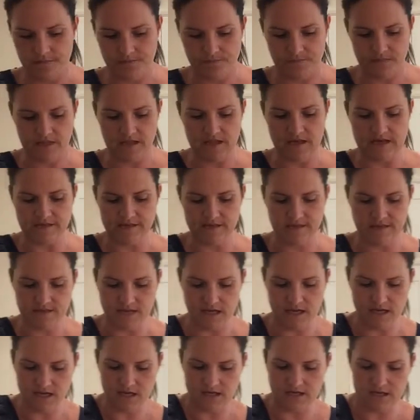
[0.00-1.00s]
And that's the
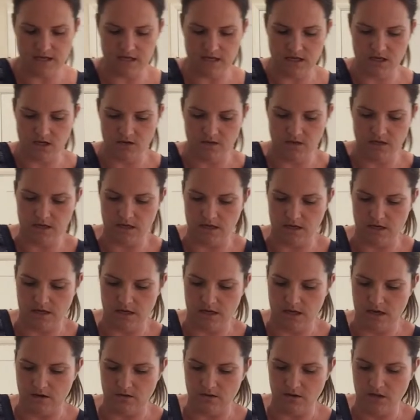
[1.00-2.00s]
second egg going in
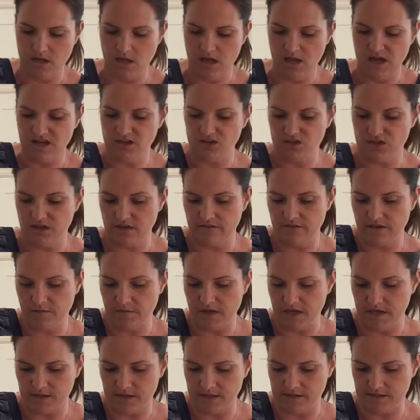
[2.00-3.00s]
now. And just give it a
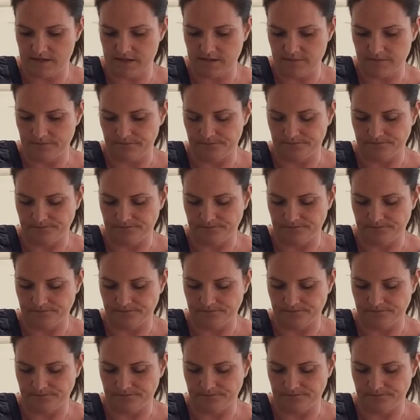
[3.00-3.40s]
mix.